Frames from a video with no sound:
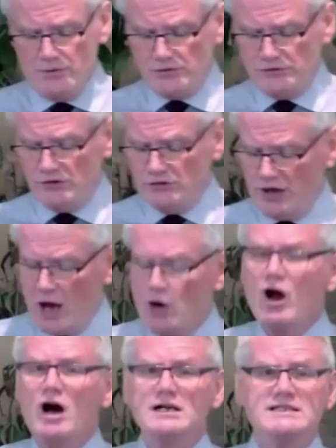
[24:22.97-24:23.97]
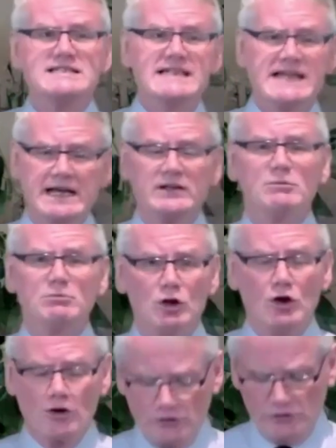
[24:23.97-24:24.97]
This is how God's kingdom
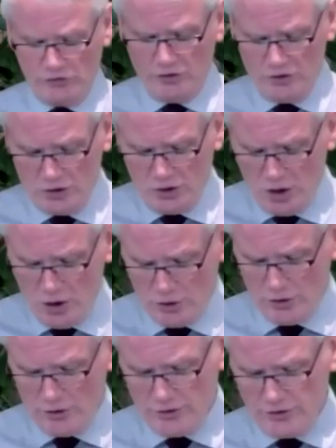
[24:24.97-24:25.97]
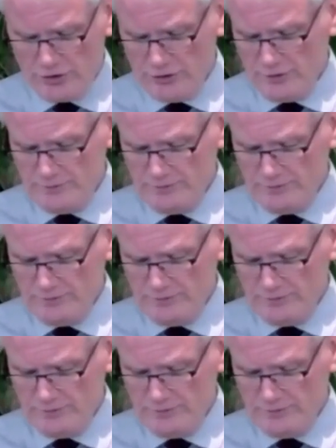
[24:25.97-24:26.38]
looks on earth.